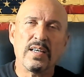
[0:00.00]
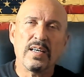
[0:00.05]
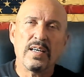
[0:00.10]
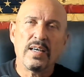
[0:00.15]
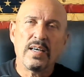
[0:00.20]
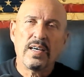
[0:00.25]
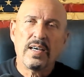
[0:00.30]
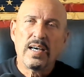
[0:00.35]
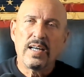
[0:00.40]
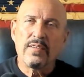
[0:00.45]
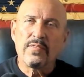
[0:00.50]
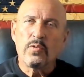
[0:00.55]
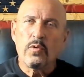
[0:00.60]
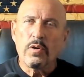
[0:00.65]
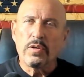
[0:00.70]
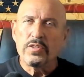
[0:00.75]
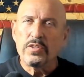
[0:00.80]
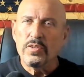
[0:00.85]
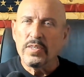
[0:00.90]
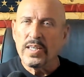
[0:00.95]
And of
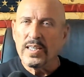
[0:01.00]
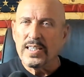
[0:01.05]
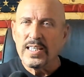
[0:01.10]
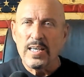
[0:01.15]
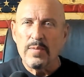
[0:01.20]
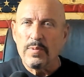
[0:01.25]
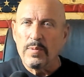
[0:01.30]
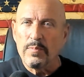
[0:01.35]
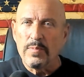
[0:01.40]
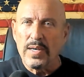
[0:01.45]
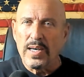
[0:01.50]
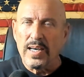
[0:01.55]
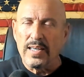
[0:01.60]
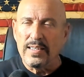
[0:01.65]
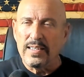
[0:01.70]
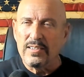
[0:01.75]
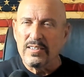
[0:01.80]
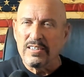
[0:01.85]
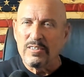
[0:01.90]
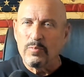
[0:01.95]
course, you got to keep in mind
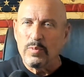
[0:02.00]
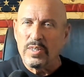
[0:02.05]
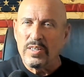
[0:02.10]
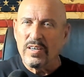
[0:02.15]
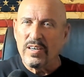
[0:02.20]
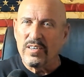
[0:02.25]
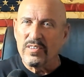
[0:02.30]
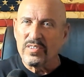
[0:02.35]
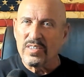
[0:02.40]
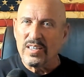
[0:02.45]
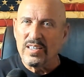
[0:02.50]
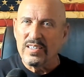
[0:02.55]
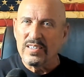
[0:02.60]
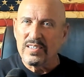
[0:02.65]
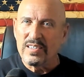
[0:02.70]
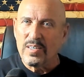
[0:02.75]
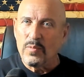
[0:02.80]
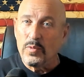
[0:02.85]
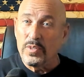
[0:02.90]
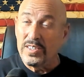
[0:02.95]
that just because
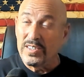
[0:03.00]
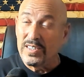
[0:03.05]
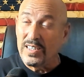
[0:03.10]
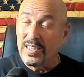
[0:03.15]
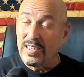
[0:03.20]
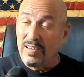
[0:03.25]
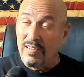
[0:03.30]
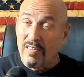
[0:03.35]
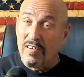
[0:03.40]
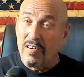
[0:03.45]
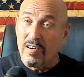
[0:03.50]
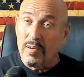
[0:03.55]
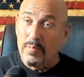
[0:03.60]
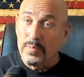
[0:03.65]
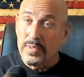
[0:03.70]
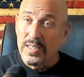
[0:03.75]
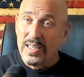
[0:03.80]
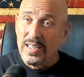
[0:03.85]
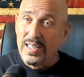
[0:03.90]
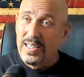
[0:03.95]
someone is unarmed
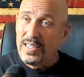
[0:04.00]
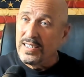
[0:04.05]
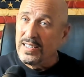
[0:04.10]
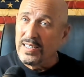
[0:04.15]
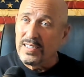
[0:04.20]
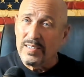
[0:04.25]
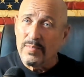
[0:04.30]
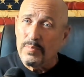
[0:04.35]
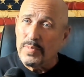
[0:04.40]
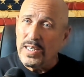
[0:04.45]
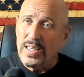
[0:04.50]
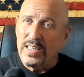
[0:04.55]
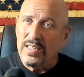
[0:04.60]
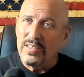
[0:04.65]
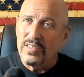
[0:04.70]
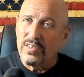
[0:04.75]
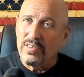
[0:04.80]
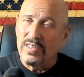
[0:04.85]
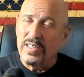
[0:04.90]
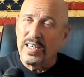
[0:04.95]
doesn't mean
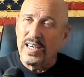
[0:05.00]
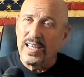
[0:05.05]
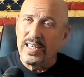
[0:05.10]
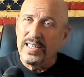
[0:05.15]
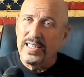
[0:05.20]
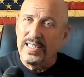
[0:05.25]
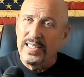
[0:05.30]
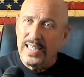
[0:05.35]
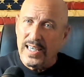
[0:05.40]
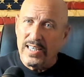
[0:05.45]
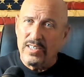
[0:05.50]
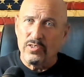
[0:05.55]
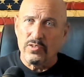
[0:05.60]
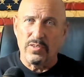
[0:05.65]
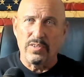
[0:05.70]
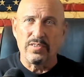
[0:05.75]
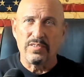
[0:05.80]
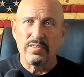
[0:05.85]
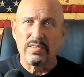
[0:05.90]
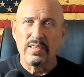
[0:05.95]
they're not
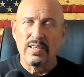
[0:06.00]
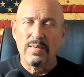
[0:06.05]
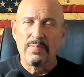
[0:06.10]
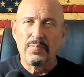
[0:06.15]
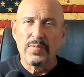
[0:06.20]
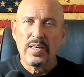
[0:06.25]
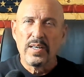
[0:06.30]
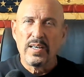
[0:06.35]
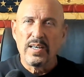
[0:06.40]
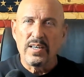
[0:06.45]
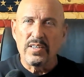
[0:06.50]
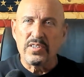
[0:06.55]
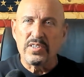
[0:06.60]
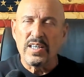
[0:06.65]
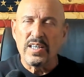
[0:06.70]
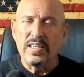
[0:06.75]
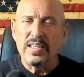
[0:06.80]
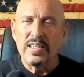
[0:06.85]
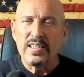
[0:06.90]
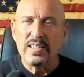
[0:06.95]
dangerous. A
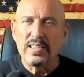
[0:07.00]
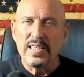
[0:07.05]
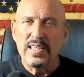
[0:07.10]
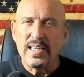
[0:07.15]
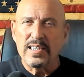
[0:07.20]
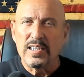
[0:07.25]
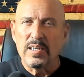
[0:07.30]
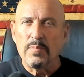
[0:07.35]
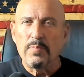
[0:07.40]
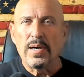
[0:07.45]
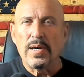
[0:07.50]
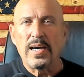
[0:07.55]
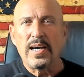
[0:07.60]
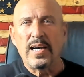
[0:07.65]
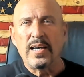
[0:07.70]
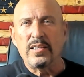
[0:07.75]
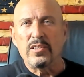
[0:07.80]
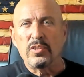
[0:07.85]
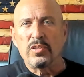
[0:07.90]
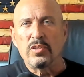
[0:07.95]
study conducted
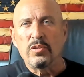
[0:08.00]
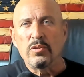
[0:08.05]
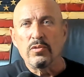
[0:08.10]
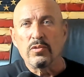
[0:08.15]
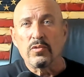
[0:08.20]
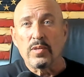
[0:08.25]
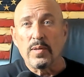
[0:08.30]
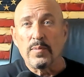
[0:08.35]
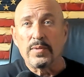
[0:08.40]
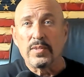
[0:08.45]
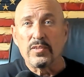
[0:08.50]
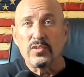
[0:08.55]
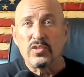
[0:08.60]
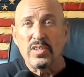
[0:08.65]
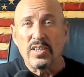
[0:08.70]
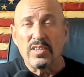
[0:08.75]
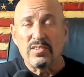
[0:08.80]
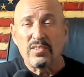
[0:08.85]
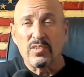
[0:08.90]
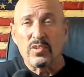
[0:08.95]
by two criminal
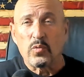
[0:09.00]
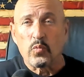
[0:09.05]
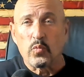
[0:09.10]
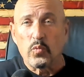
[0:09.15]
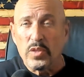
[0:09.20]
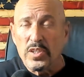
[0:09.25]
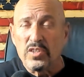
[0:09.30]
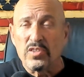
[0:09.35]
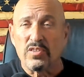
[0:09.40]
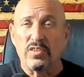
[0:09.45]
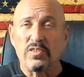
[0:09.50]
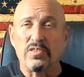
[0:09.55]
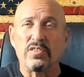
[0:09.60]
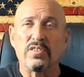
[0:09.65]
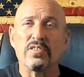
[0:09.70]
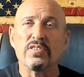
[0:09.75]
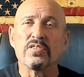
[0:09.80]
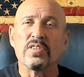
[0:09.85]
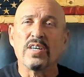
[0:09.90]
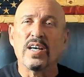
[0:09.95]
justice
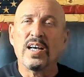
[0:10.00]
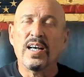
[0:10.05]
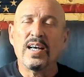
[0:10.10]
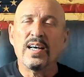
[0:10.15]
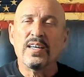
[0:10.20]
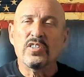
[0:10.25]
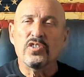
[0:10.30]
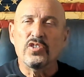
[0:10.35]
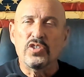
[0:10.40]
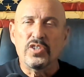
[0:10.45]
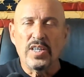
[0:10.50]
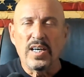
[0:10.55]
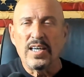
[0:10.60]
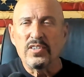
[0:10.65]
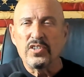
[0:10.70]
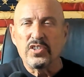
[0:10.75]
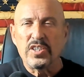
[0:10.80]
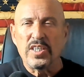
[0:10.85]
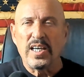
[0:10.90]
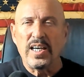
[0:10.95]
researchers, John
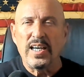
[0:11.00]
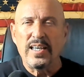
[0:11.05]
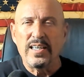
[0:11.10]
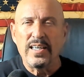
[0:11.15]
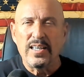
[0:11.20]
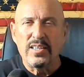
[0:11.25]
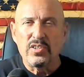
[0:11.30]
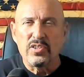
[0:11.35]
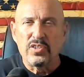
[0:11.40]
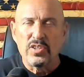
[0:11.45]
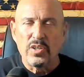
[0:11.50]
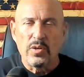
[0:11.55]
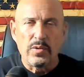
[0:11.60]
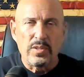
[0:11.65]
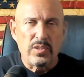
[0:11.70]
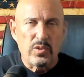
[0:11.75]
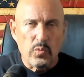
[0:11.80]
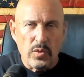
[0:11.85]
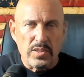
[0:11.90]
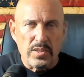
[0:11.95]
Shane and Zoe
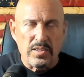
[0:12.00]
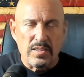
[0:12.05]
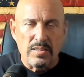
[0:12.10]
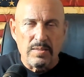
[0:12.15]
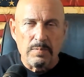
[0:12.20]
Swinson,